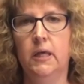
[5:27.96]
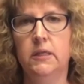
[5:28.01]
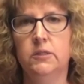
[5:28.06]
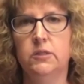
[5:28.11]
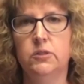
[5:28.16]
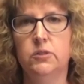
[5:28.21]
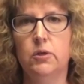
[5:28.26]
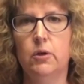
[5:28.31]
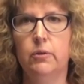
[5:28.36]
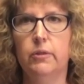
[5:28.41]

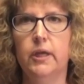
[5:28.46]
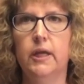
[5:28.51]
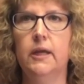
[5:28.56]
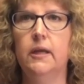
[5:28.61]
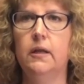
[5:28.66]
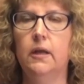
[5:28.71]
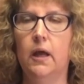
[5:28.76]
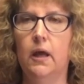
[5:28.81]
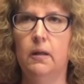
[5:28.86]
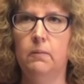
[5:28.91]
so
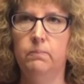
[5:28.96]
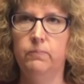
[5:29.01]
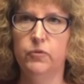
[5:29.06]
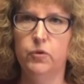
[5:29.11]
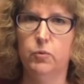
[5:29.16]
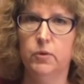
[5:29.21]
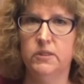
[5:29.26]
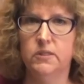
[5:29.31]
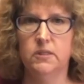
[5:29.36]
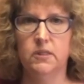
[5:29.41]
that the
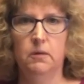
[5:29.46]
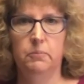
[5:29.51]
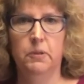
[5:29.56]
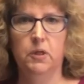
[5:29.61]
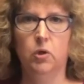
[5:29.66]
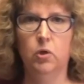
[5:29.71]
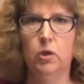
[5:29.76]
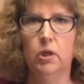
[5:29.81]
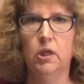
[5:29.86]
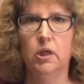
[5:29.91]
ones that have been
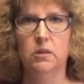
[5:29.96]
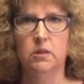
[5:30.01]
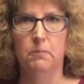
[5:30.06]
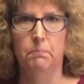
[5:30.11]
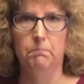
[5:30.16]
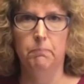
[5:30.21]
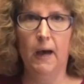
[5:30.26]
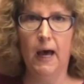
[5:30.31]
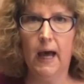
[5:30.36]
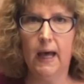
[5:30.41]
cooking on the
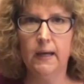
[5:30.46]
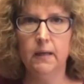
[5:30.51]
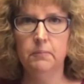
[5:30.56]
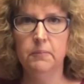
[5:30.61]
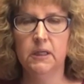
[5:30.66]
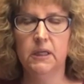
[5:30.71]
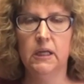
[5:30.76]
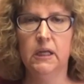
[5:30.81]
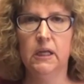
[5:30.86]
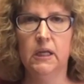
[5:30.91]
bottom
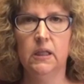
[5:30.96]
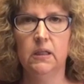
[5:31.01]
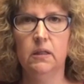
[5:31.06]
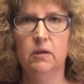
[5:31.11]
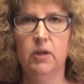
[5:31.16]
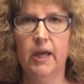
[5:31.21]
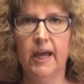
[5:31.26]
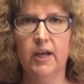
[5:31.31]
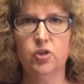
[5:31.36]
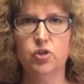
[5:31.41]
and getting a
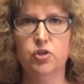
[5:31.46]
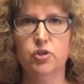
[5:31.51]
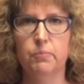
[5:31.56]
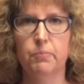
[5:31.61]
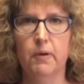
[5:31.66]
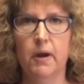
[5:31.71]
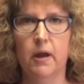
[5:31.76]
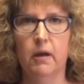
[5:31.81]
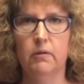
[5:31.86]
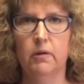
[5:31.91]
little extra
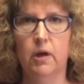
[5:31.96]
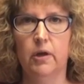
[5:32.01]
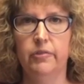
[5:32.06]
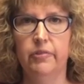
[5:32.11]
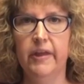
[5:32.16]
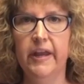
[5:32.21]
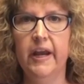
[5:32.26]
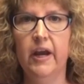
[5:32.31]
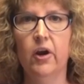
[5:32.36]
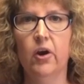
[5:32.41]
brown on
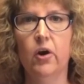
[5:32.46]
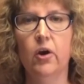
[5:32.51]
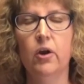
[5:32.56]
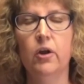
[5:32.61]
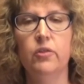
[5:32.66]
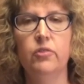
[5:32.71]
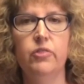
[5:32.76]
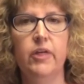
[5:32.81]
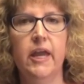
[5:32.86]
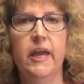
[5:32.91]
there,
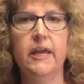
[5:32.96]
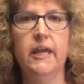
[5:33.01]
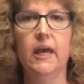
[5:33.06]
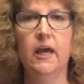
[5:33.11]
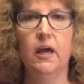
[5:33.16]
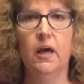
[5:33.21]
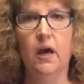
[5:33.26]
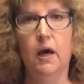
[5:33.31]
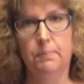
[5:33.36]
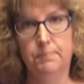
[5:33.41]
they
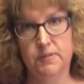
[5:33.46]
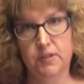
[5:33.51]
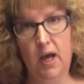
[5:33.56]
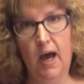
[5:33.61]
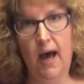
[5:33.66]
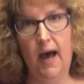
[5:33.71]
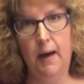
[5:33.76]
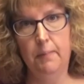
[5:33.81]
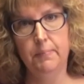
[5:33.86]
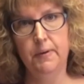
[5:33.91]
get up
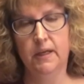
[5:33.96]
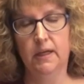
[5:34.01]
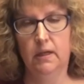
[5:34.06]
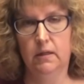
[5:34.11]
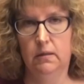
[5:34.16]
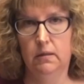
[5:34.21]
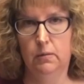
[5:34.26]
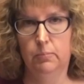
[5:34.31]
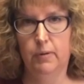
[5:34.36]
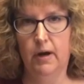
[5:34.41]
top and get a
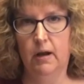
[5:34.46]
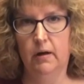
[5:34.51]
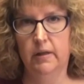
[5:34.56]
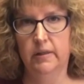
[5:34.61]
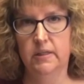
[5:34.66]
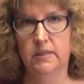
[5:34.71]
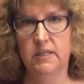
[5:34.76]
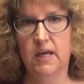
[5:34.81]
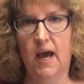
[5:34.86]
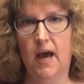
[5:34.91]
little brown on
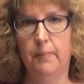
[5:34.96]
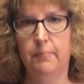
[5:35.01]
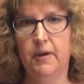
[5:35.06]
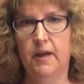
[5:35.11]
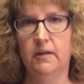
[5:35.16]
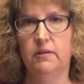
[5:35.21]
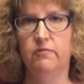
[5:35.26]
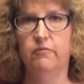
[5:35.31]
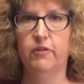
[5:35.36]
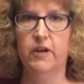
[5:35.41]
the top,
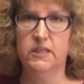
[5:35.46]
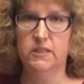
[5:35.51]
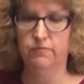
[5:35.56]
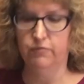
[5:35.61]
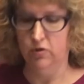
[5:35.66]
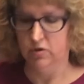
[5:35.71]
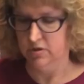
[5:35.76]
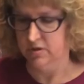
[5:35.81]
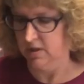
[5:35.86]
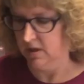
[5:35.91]
and vice
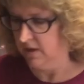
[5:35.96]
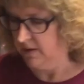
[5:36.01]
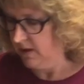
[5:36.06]
versa.